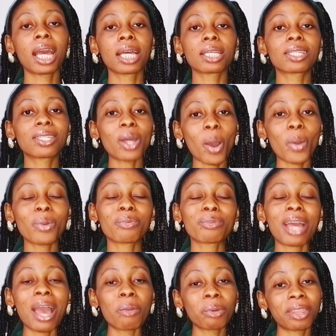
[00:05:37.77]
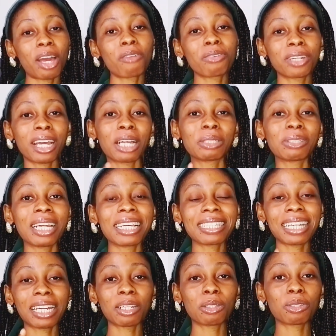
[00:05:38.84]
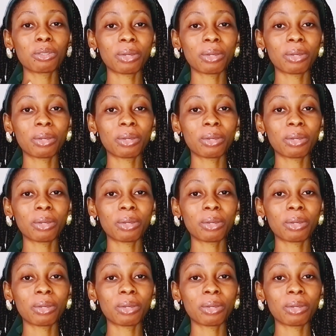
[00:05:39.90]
So without further ado, let's get into